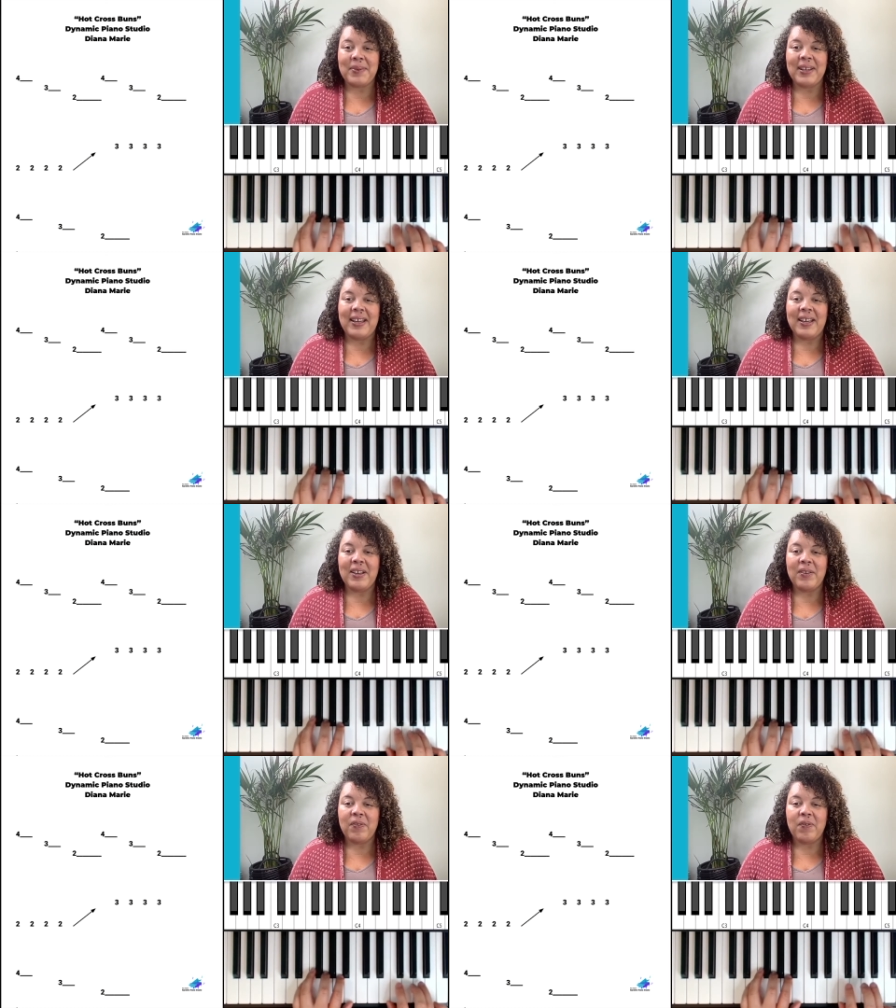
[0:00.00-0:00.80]
play.
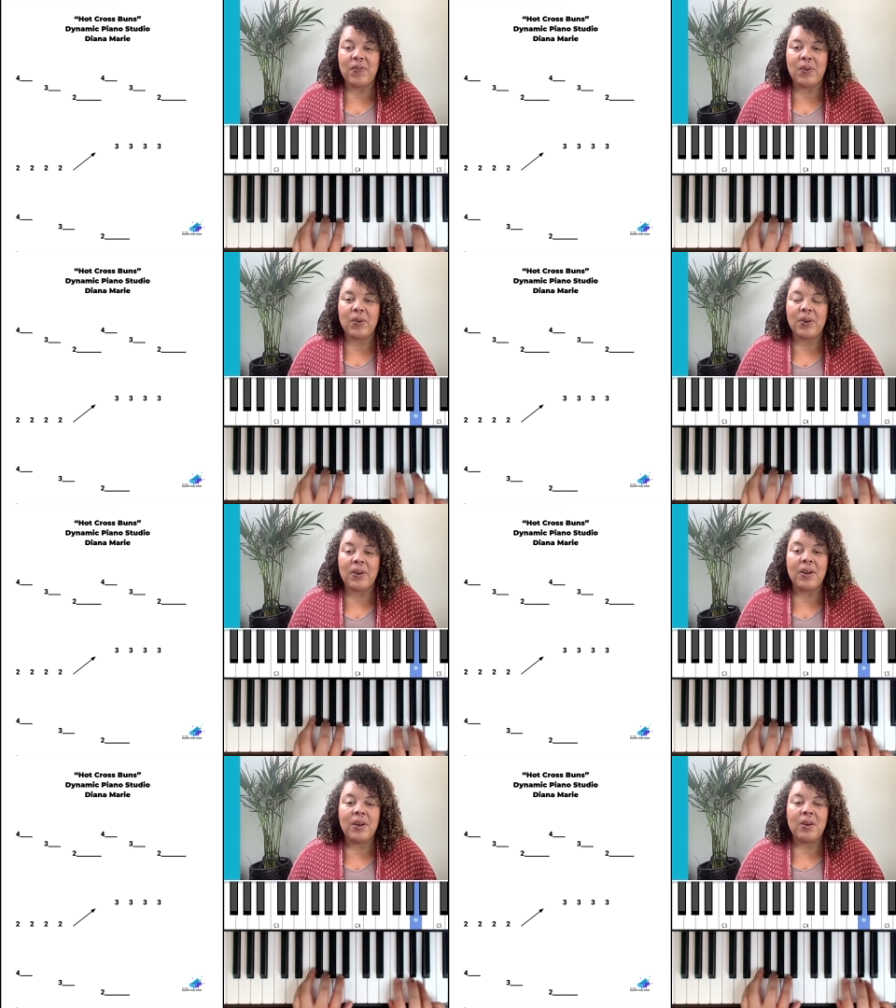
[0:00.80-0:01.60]
Four,
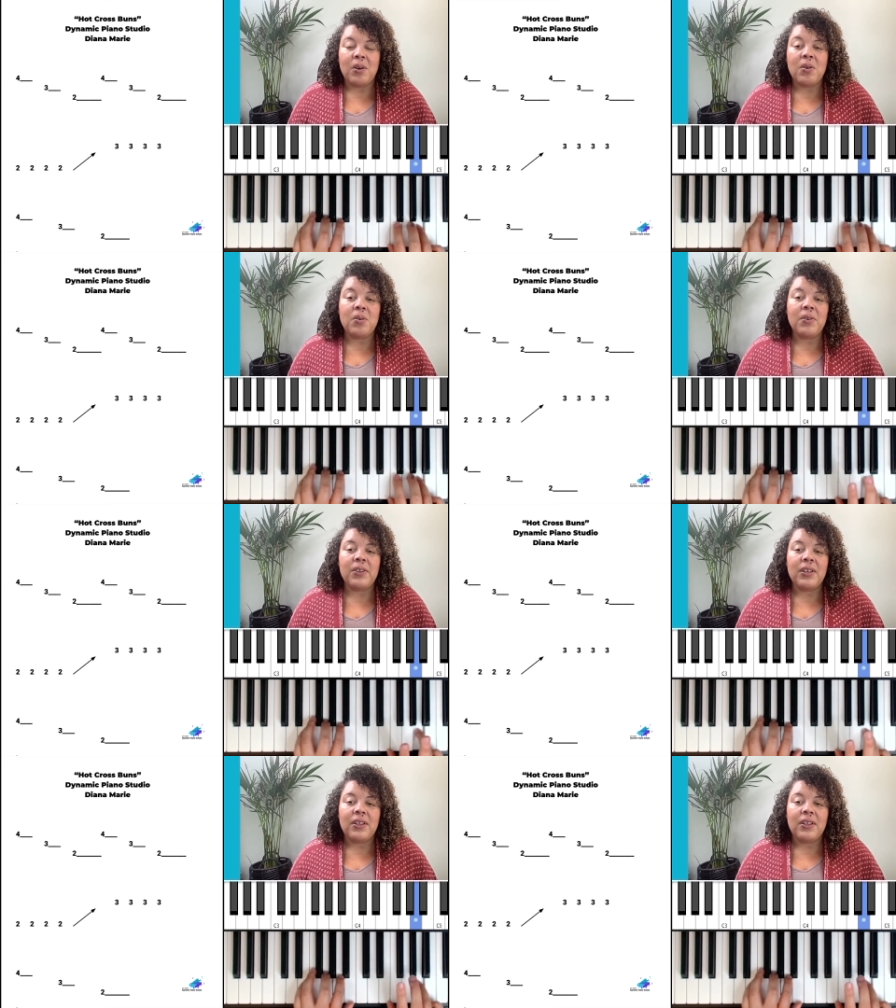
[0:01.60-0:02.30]
hold,